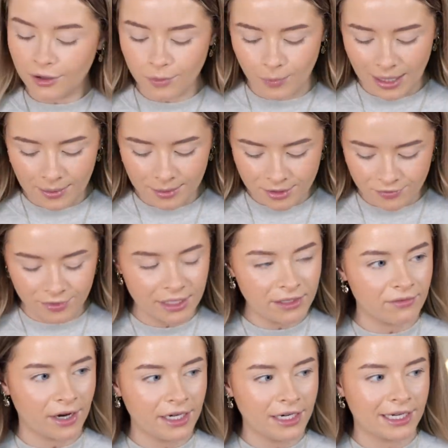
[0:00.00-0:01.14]
Oh wow, it's really
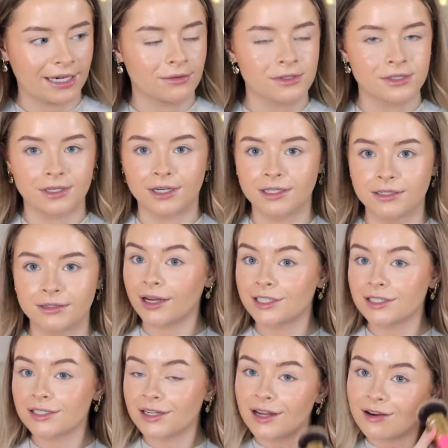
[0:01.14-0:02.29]
raining outside. I
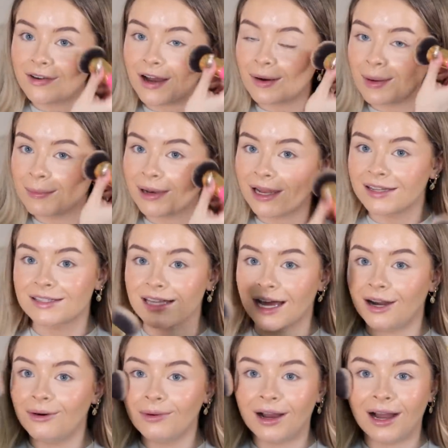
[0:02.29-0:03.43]
just love how it blends
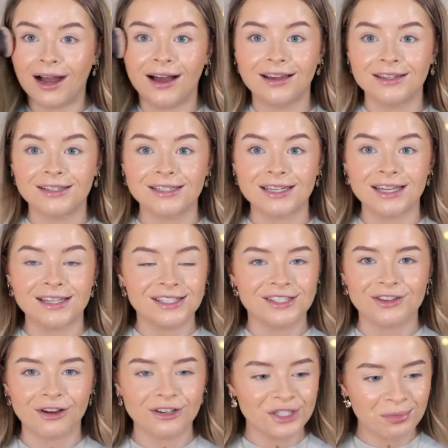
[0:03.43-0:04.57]
out and it's
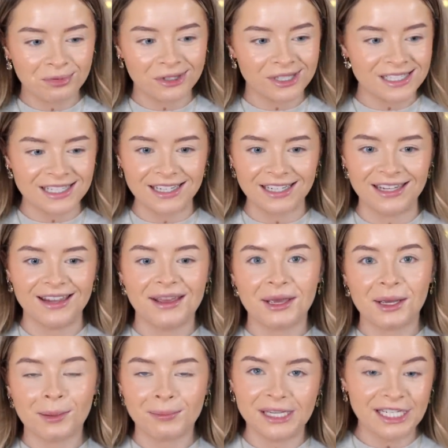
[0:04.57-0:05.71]
such a pretty
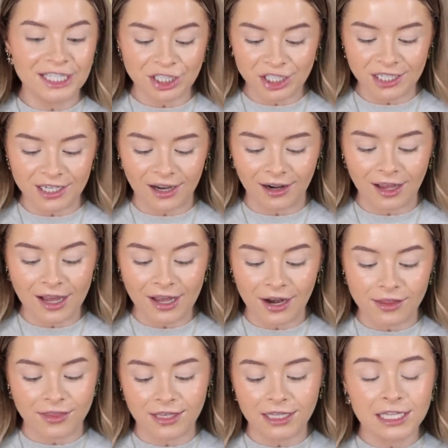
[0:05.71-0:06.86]
peachy colour and I
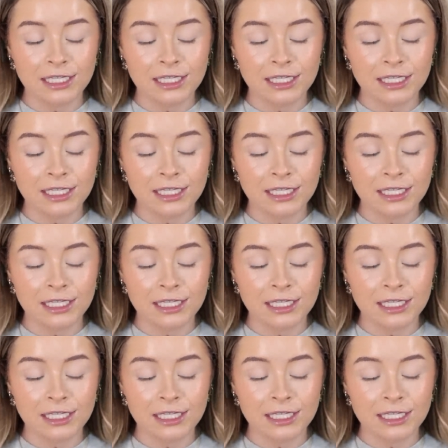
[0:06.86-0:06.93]
think